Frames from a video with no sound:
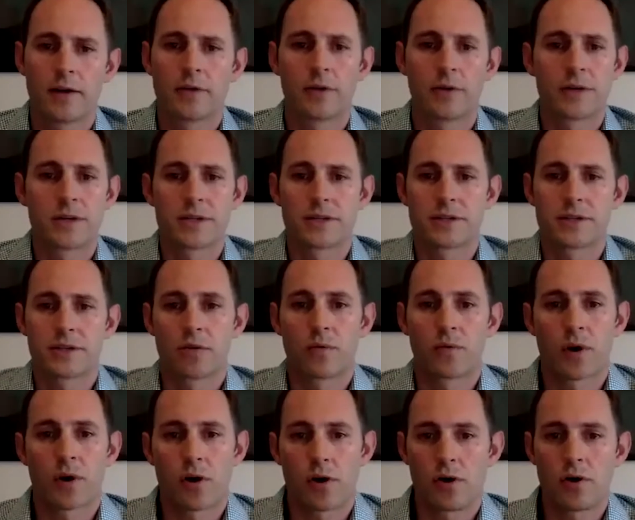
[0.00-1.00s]
question. So
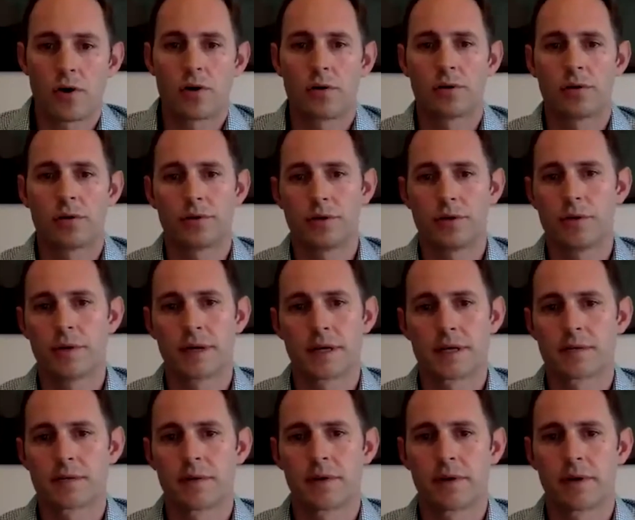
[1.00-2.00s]
we're all
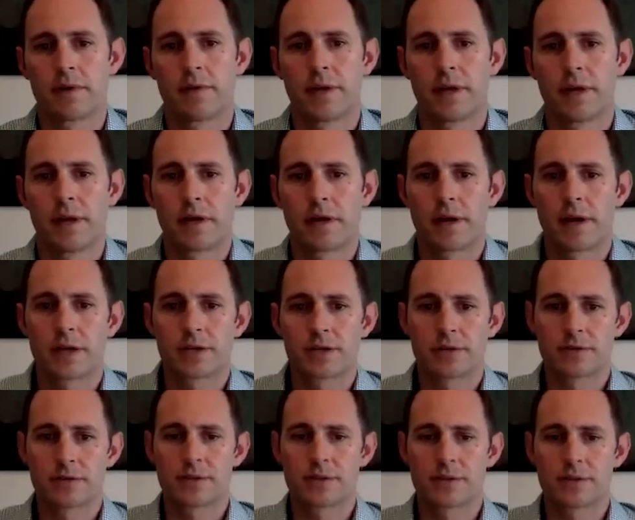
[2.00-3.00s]
U.S. We don't have any
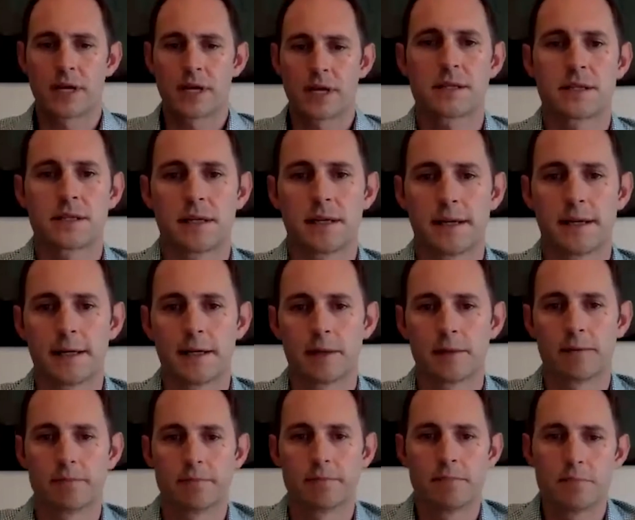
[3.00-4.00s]
international sites.
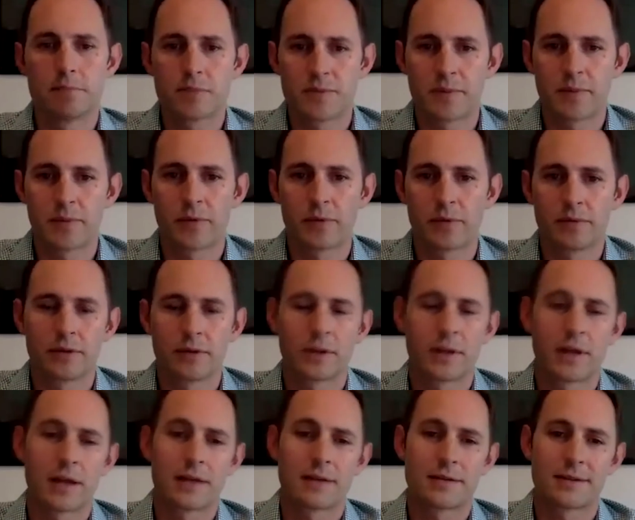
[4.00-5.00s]
Some people look
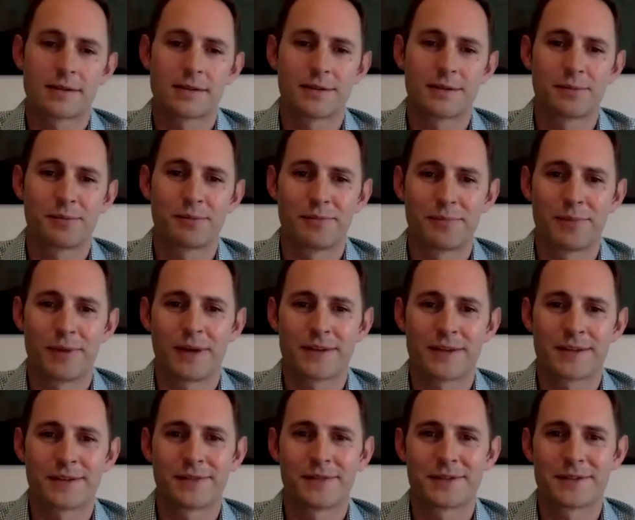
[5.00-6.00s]
at it as a
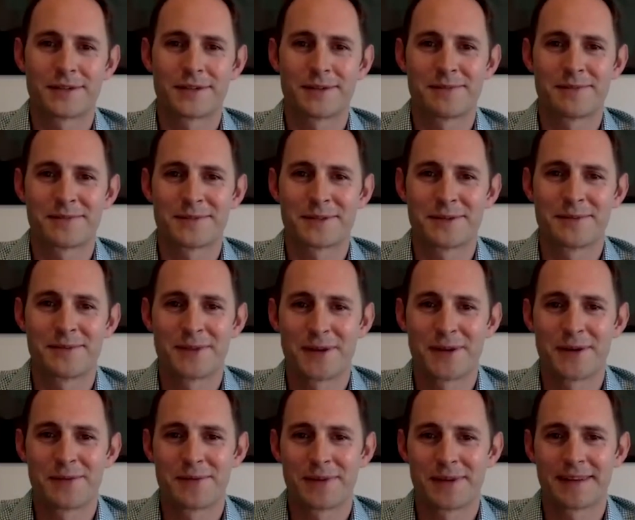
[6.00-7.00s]
positive and some
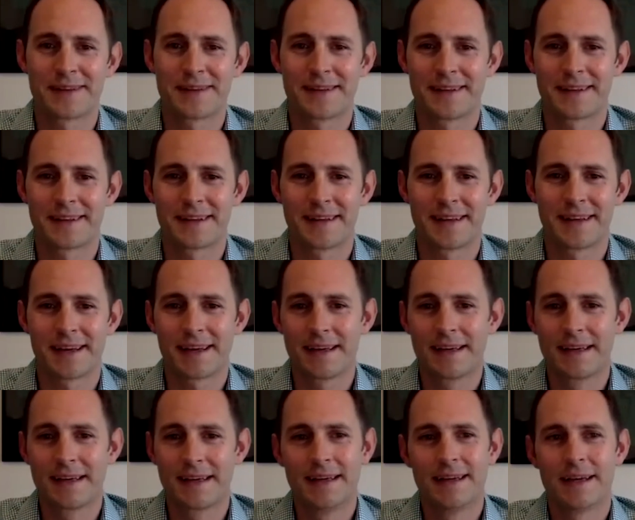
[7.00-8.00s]
don't. But at the end of the day,
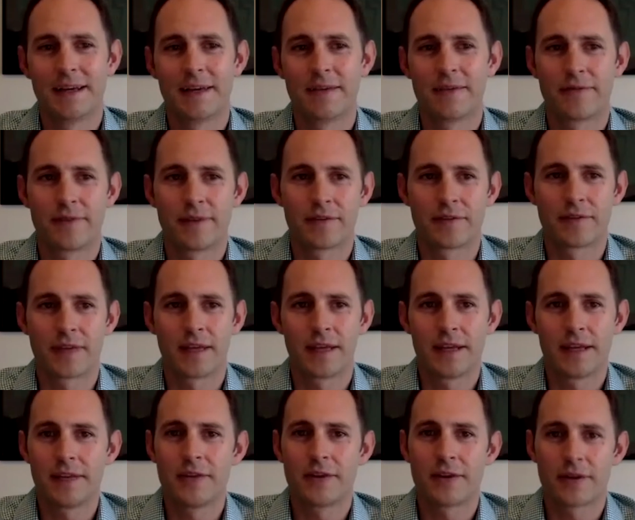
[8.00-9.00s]
if they
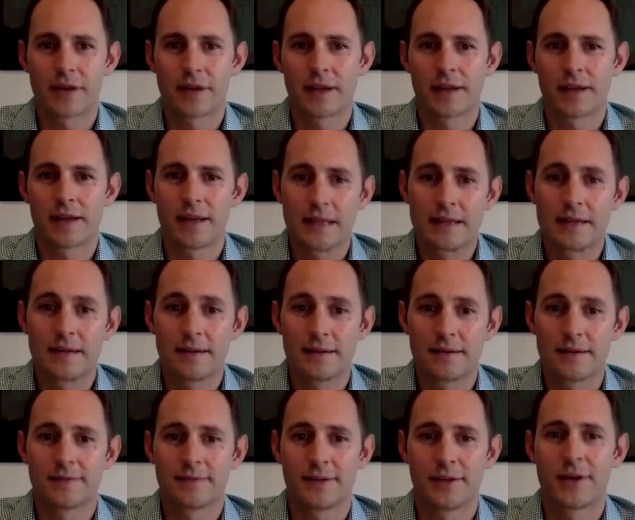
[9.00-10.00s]
need their data in
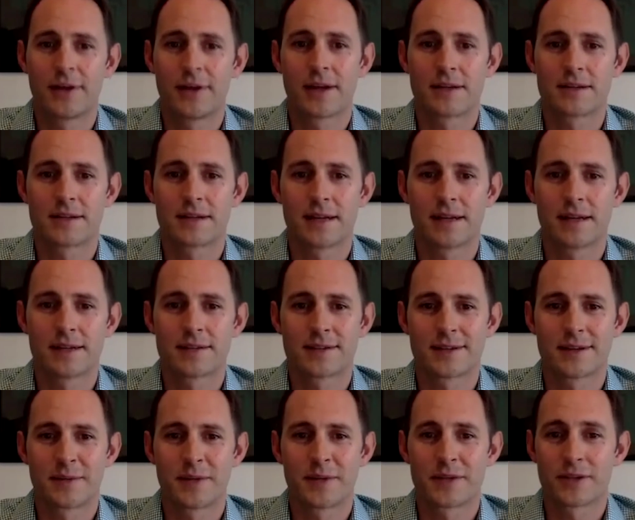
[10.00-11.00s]
the United States,
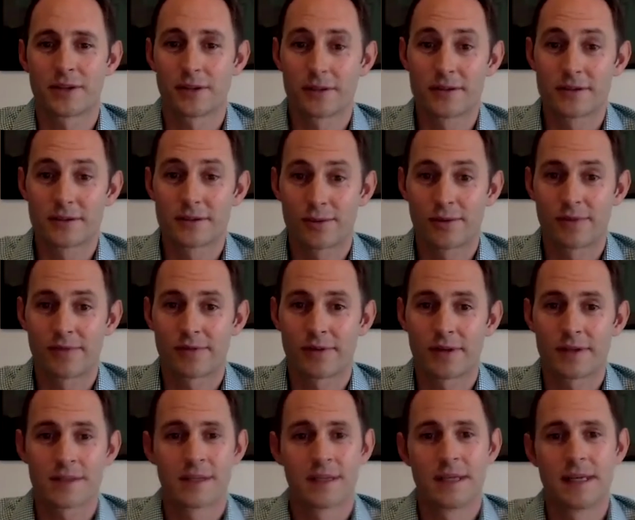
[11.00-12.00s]
that's a good story for
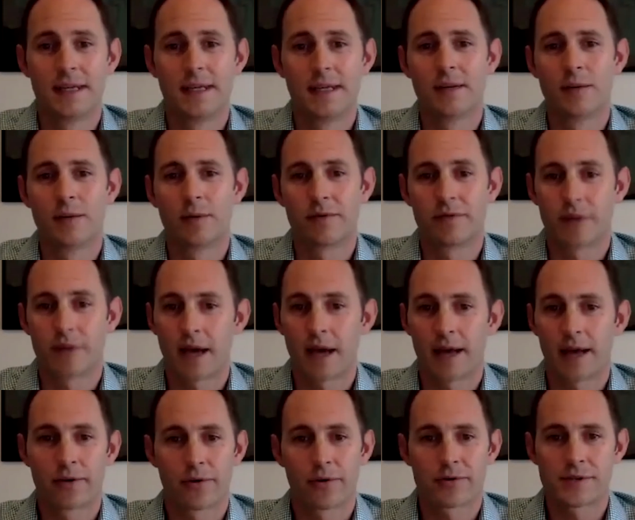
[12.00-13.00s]
us. We've
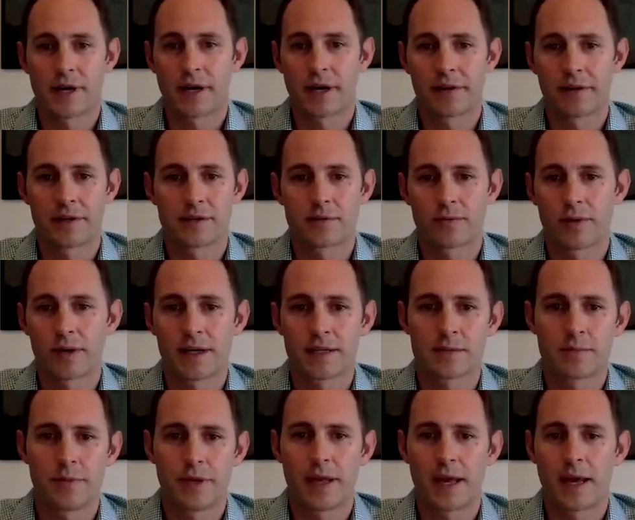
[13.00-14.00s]
got north, south, east,
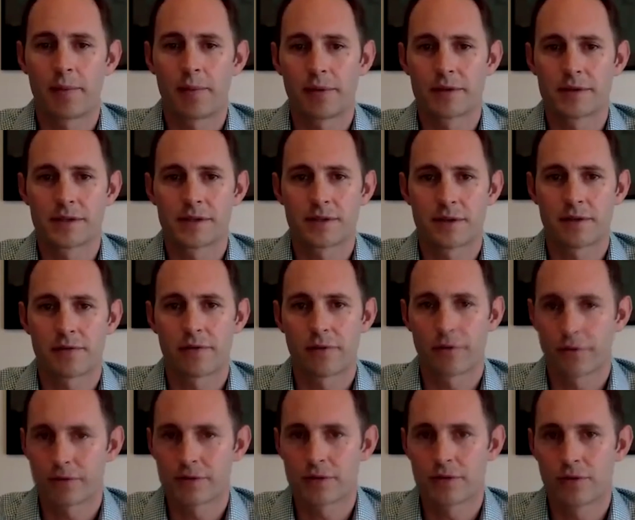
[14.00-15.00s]
west. Minneapolis is our
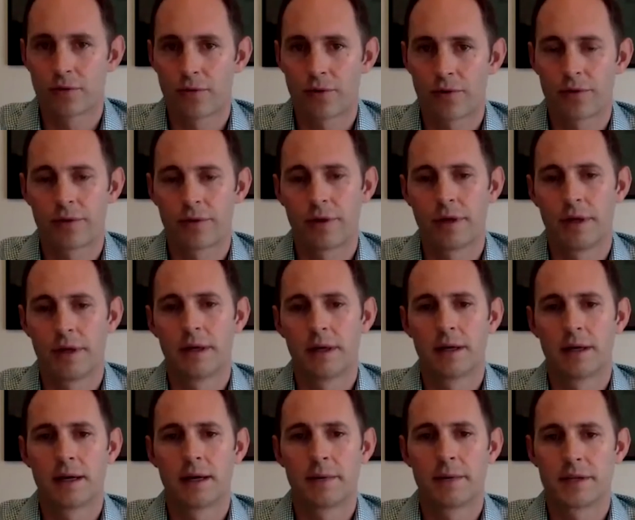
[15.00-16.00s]
furthest north.
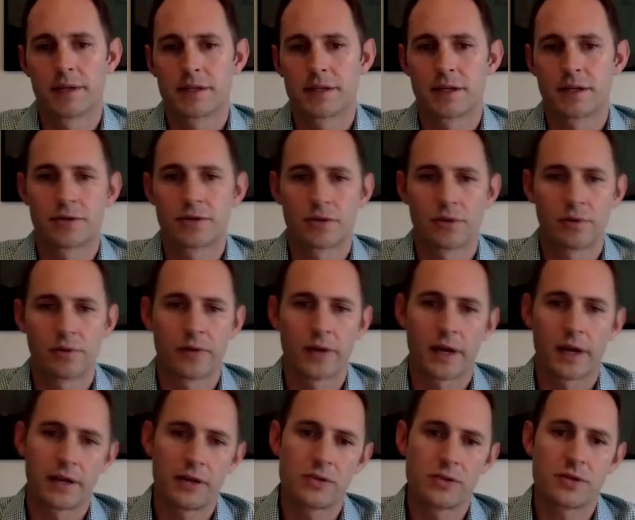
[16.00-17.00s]
In Central, we've
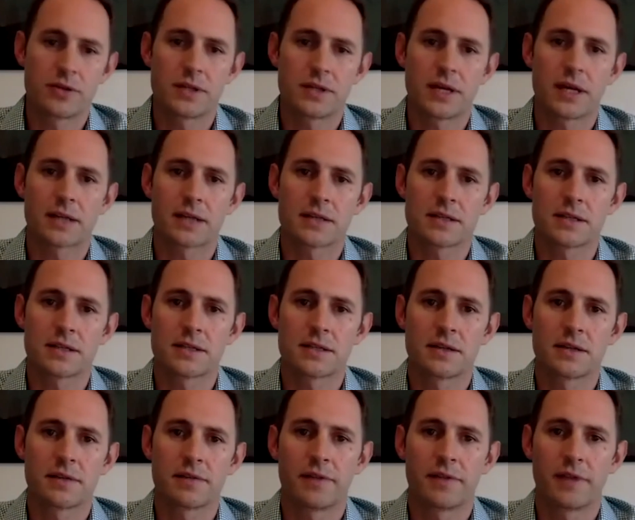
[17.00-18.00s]
got Houston, Texas,
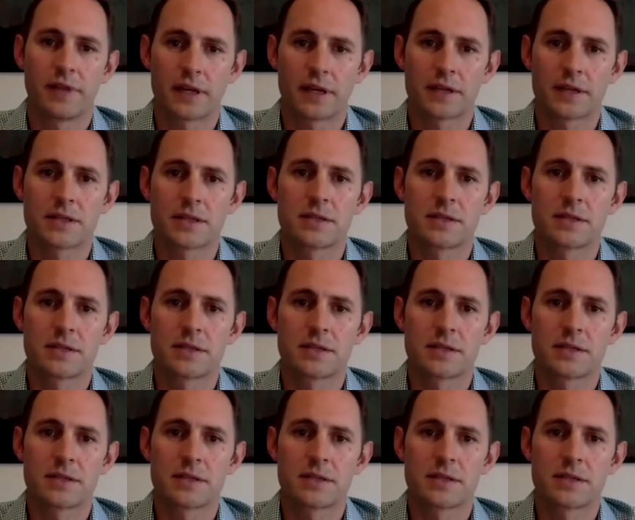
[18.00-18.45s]
Phoenix